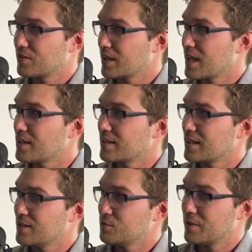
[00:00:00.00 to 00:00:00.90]
So like anything
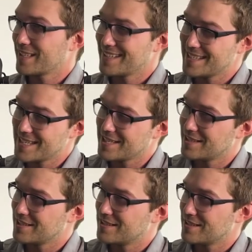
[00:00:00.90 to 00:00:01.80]
that you like
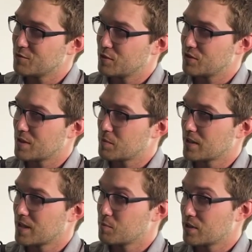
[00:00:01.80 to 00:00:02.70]
needed was something that,